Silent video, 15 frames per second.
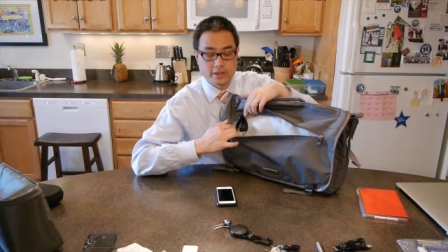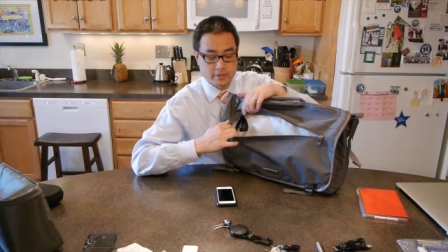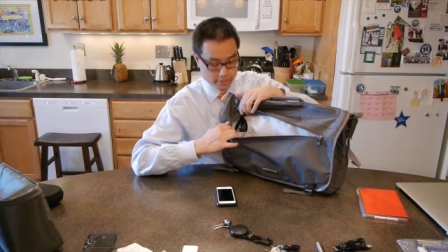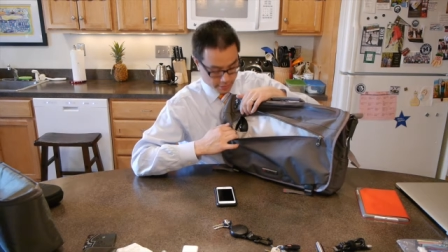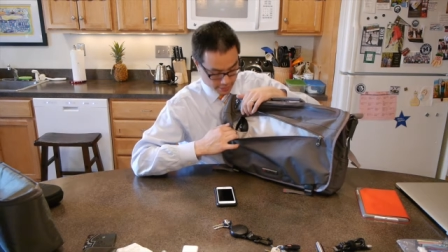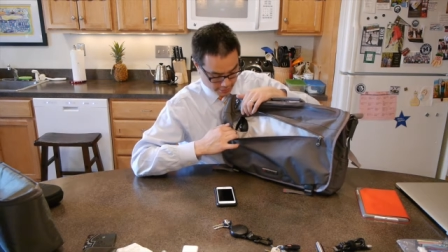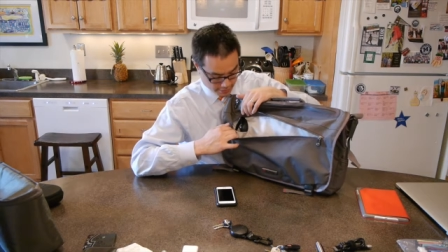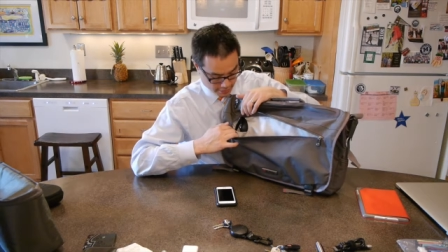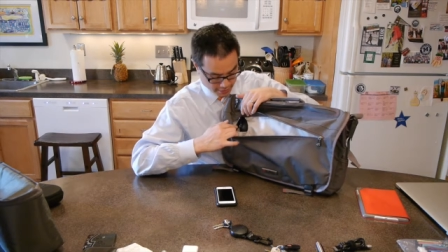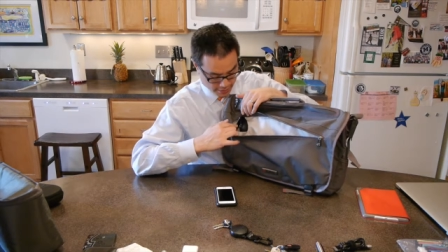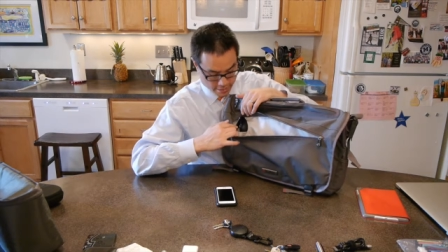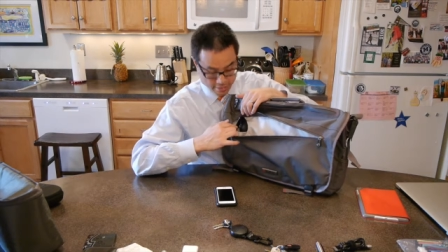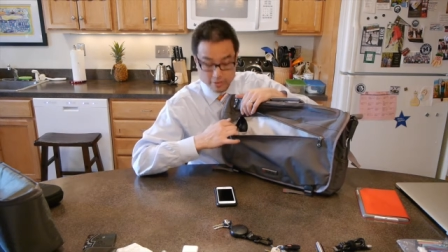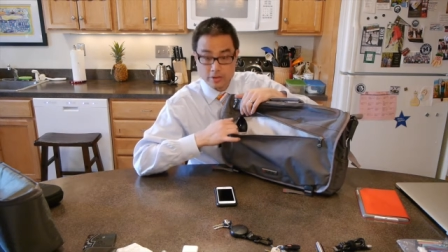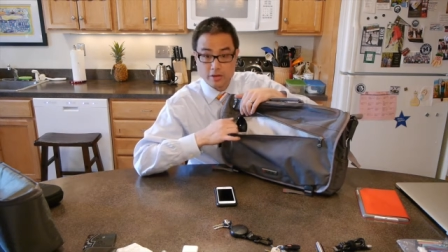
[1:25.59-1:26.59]
They're going to stick
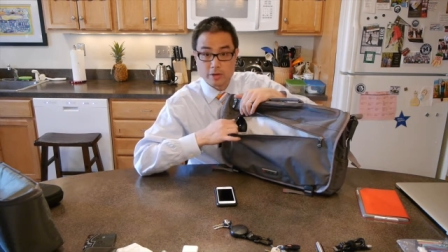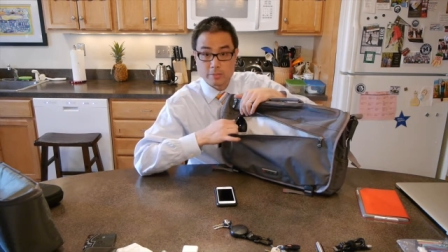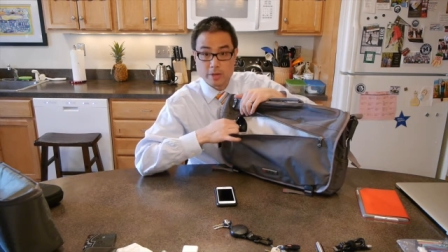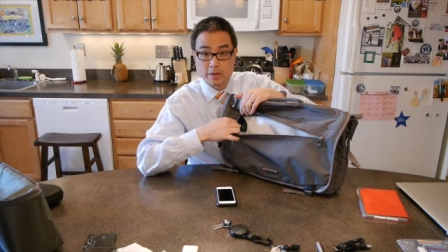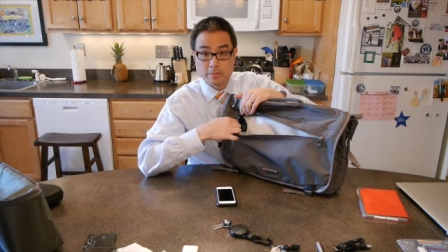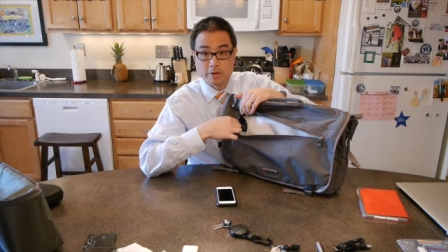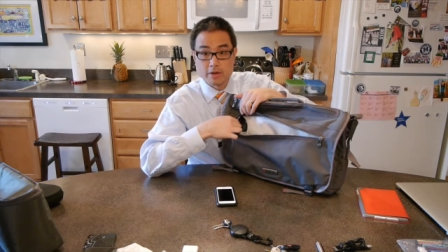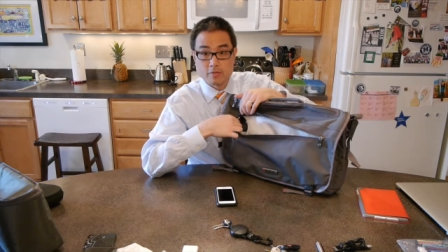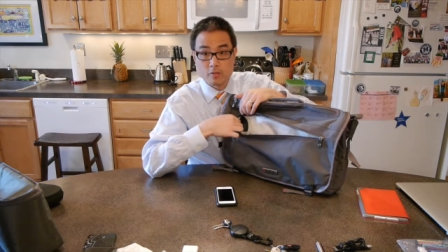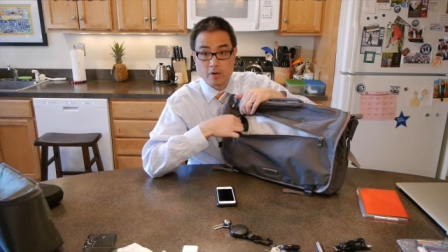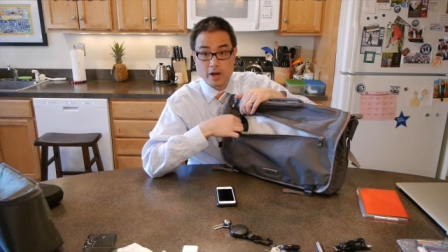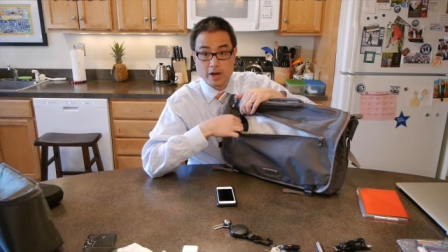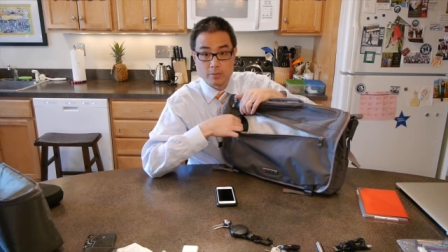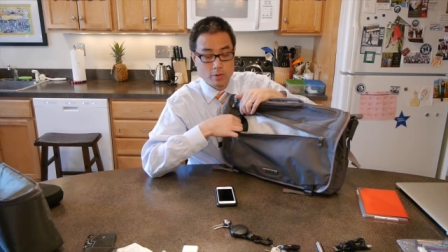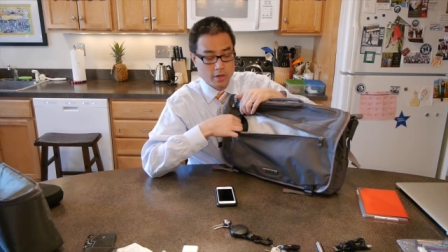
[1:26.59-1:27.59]
out a little bit above where
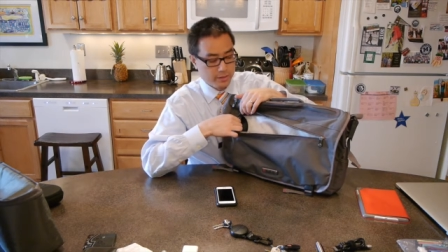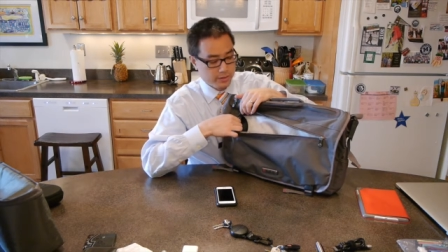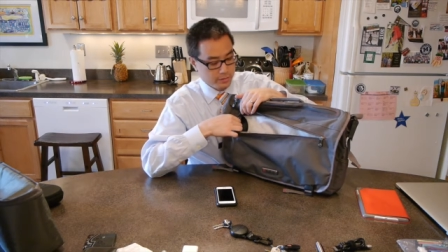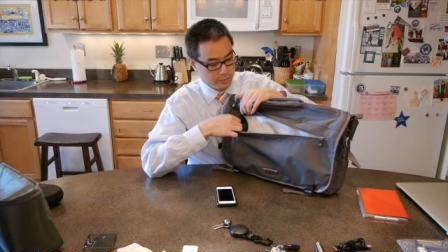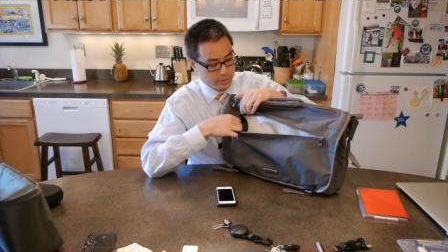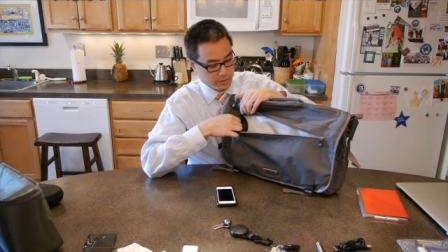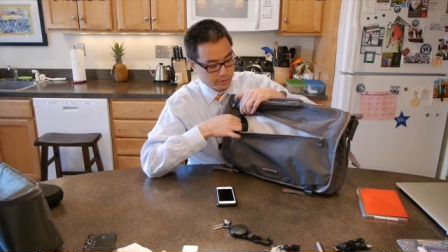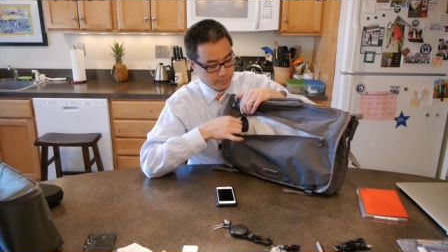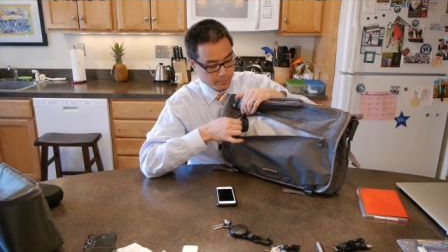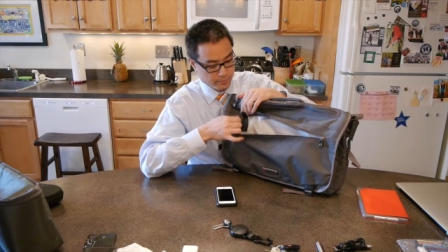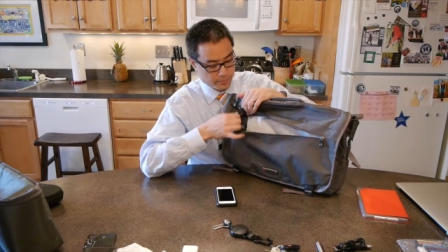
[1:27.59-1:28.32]
I'd want them to.